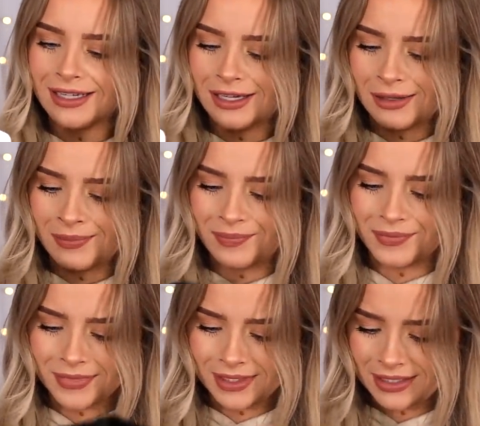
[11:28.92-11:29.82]
Um,
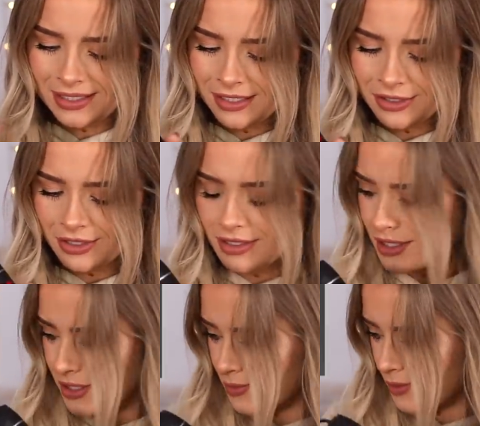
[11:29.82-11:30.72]
let's try
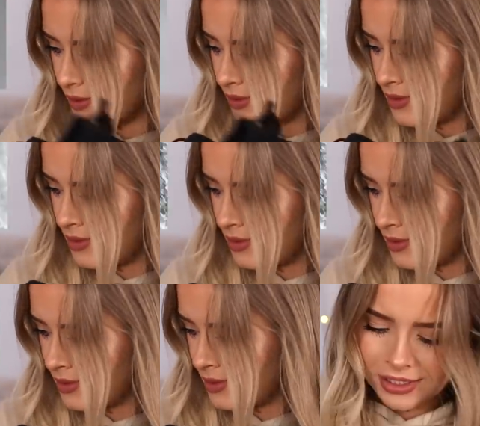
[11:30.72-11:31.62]
this one.
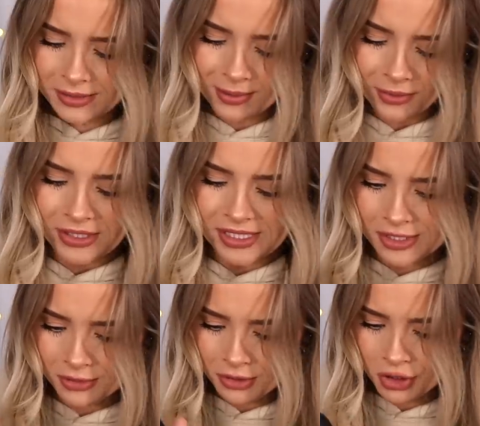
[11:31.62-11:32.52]
to be honest, there's
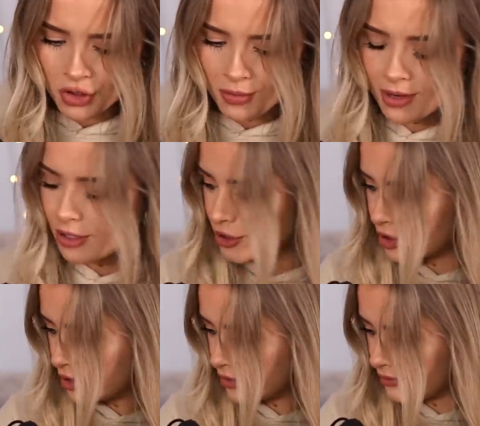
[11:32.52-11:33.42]
not too much